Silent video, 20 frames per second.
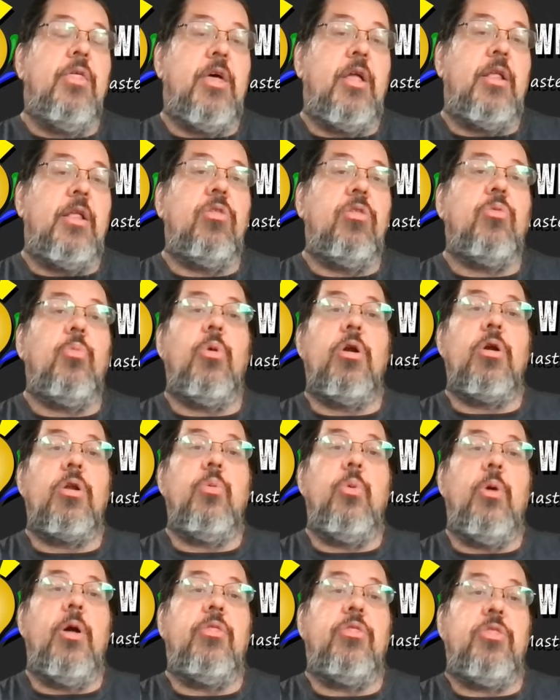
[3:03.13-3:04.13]
that he's
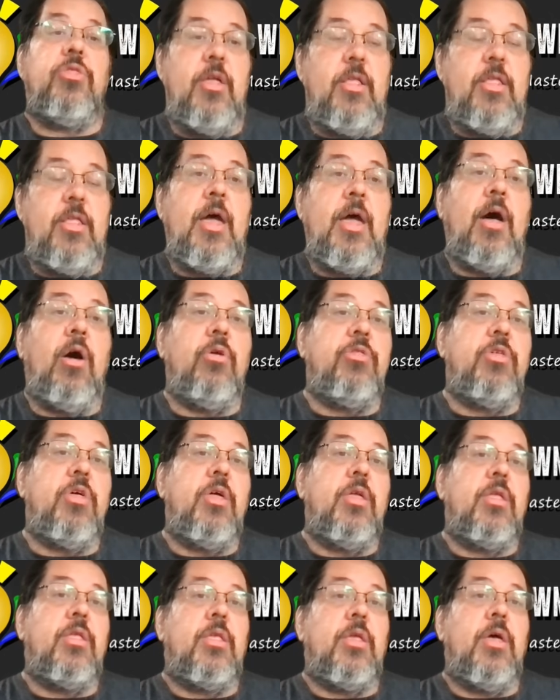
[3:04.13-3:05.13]
worked with, and now
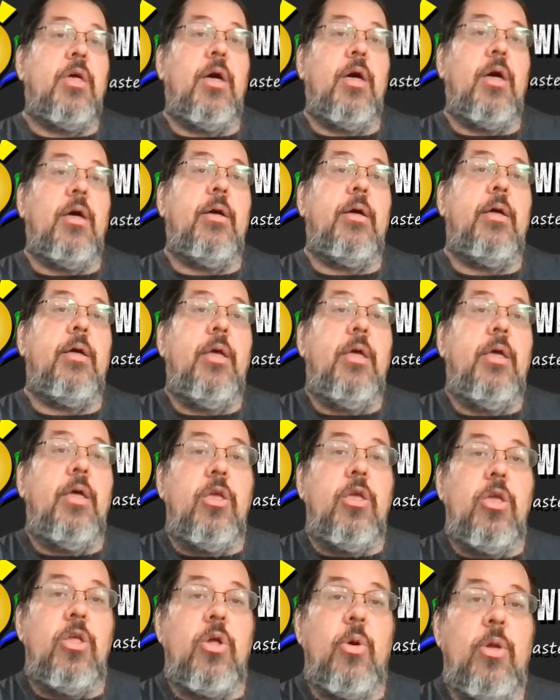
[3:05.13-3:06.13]
that uh,
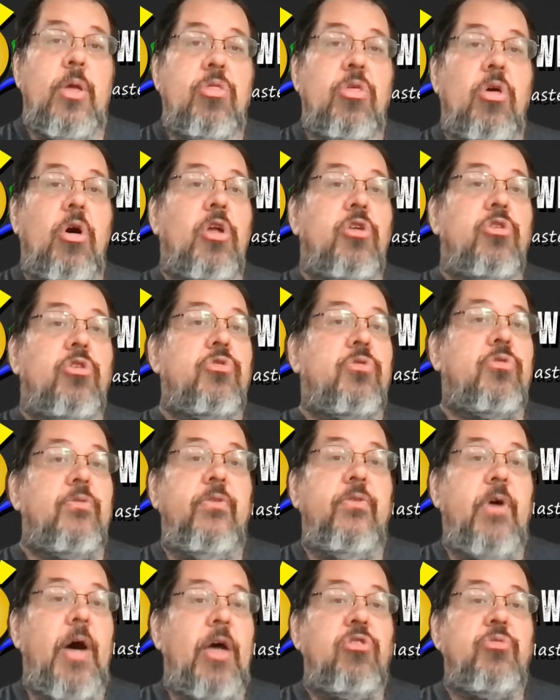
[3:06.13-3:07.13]
you know, he's launched
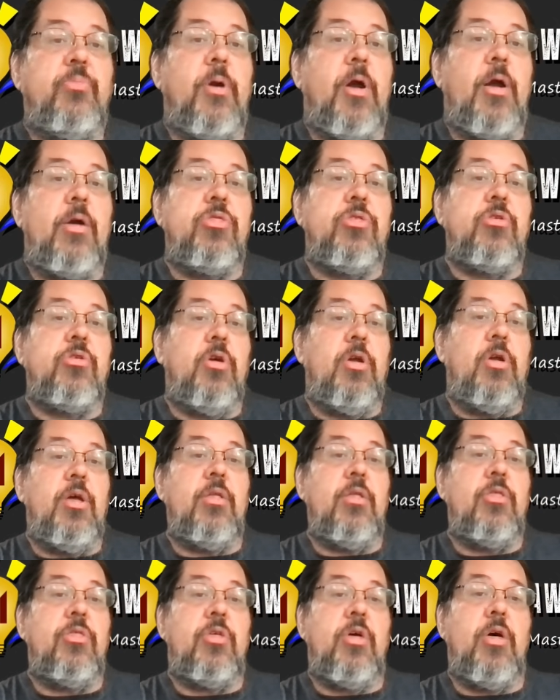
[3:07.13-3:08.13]
FlashPricer,
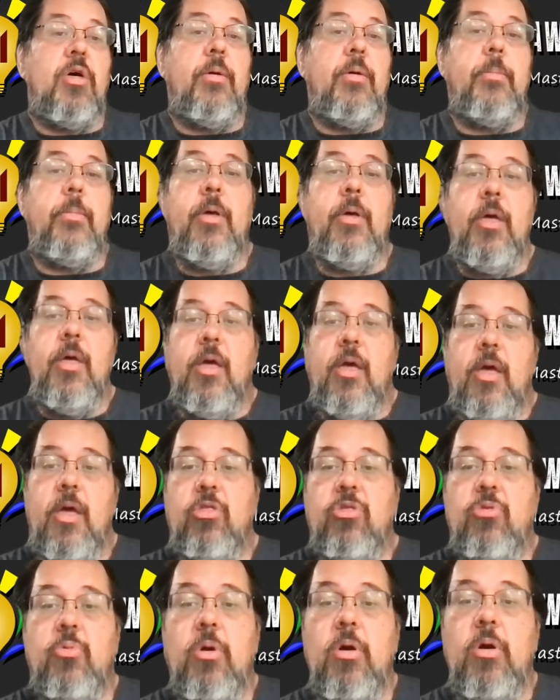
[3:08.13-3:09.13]
it's um,
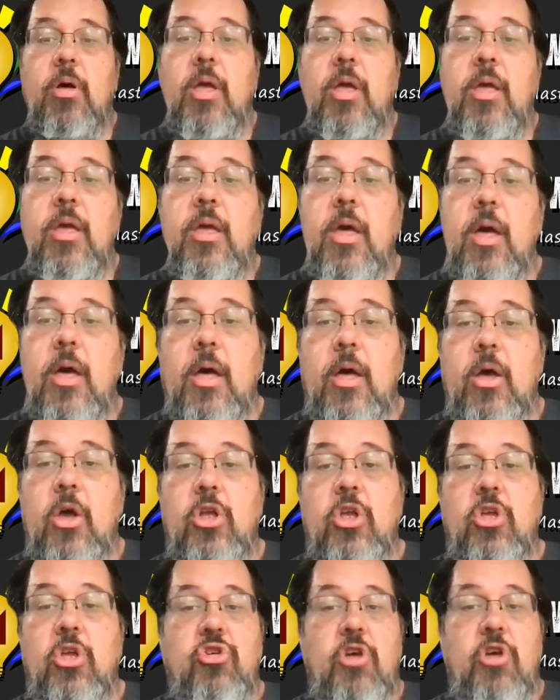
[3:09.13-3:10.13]
it's really uh,
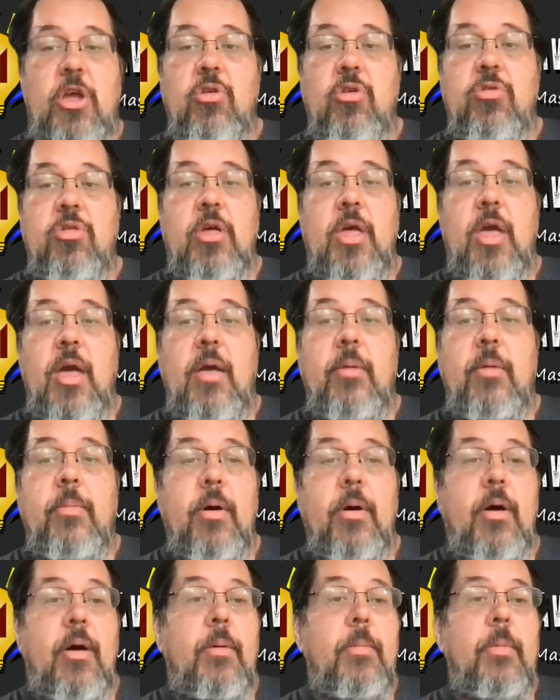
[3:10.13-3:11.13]
going to change the game.
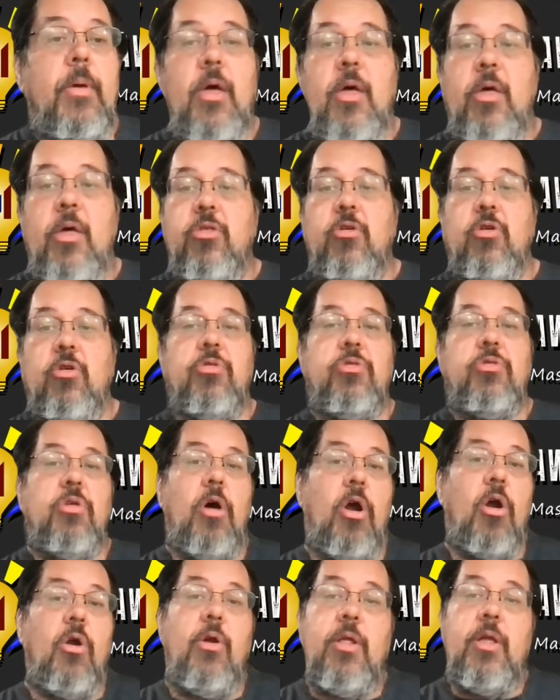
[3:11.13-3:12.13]
Um, there's
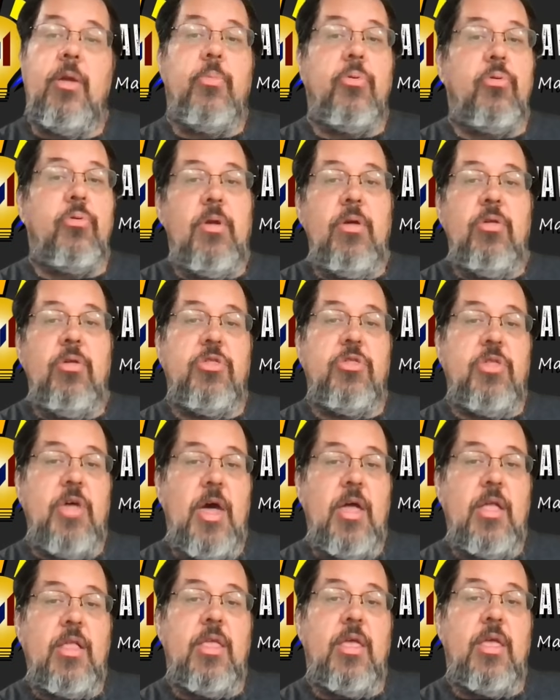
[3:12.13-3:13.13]
already
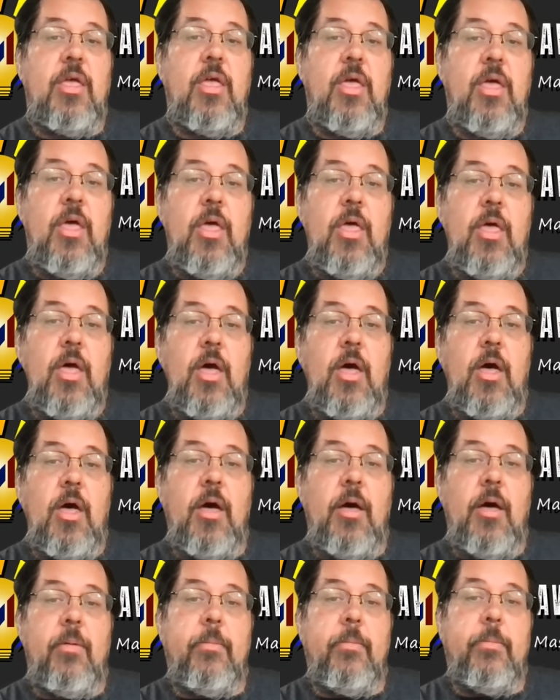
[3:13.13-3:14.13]
preset
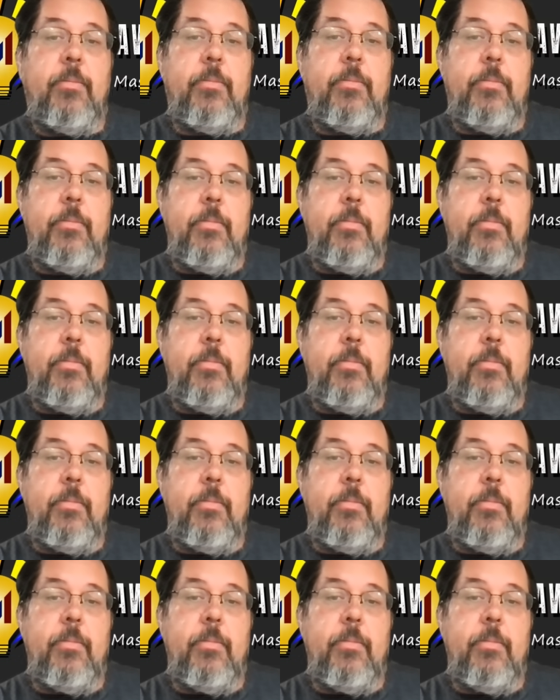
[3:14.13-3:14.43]
um,